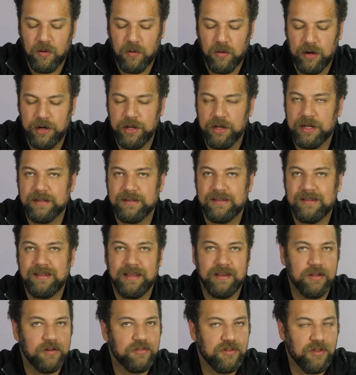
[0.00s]
You can see
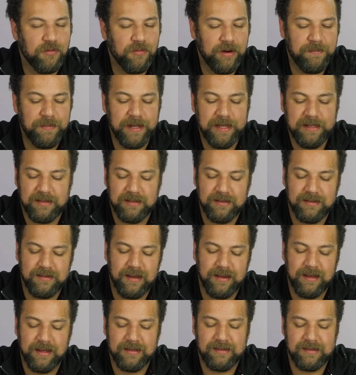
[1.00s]
there's 3 pieces
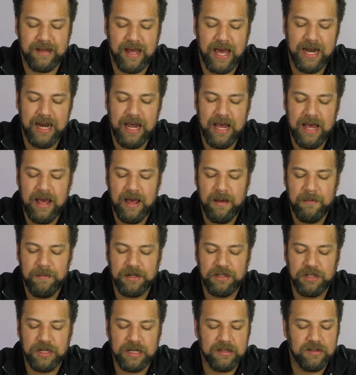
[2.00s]
to this set,
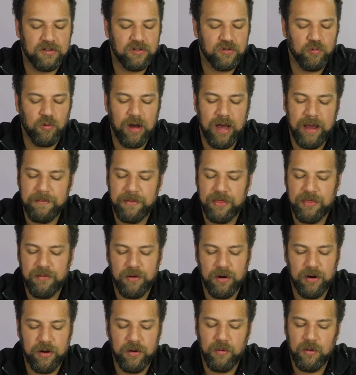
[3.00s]
but you can swipe
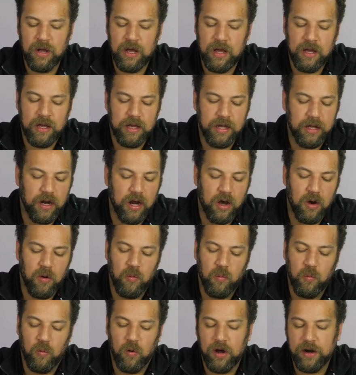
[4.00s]
through,
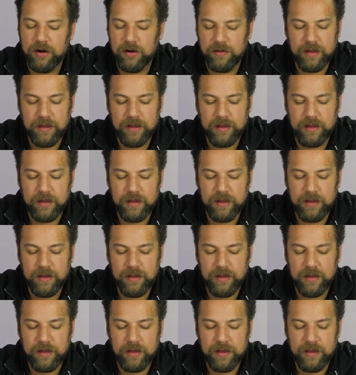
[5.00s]
what are the